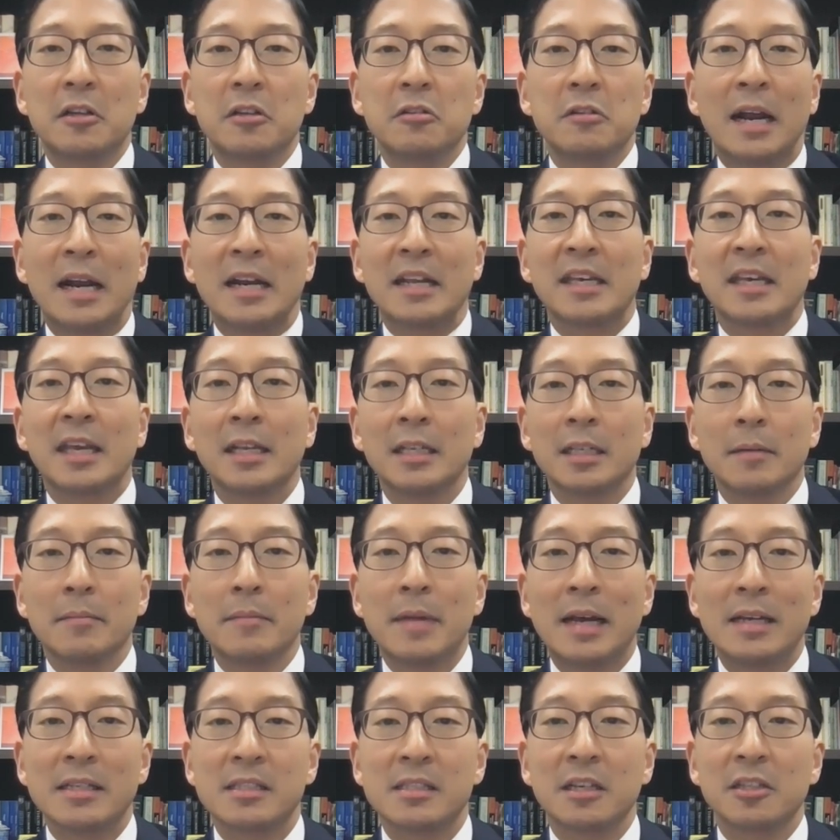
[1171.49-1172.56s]
United Kingdom
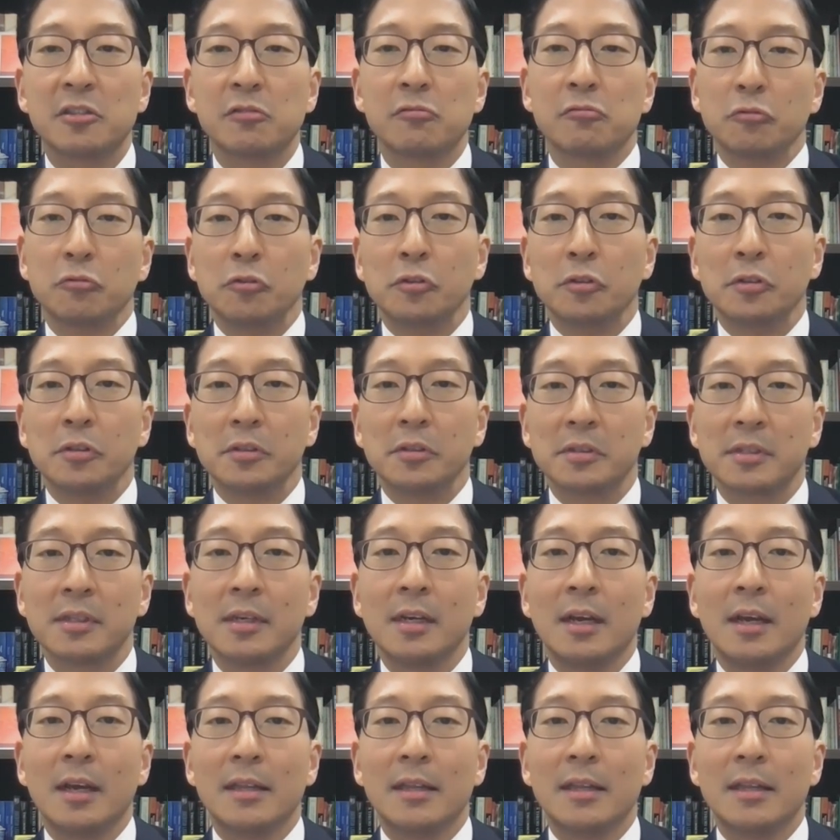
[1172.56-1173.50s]
has such rules